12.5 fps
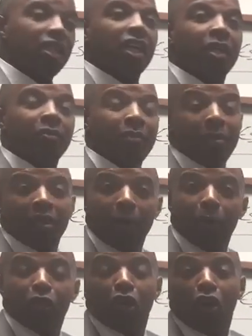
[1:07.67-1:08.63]
club, maybe a
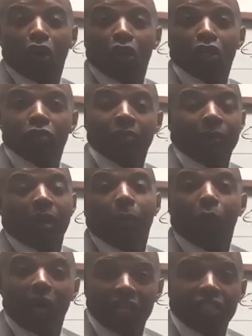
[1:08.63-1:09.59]
couple cars, maybe a
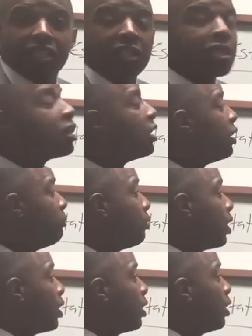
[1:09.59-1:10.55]
couple watches,
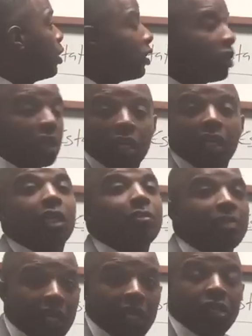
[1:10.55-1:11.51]
but you're gonna end
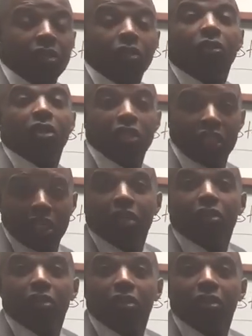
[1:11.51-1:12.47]
up dead or in jail.
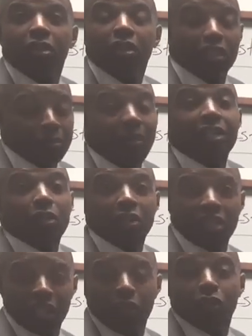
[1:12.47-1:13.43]
Somebody's gonna
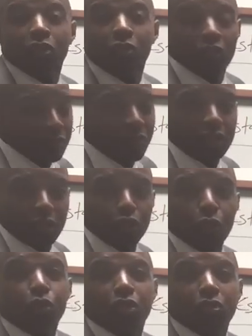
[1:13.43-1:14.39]
tell on you or somebody's gonna
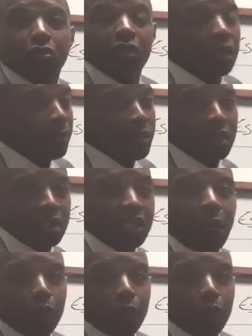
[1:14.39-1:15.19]
shoot you. I mean, it's just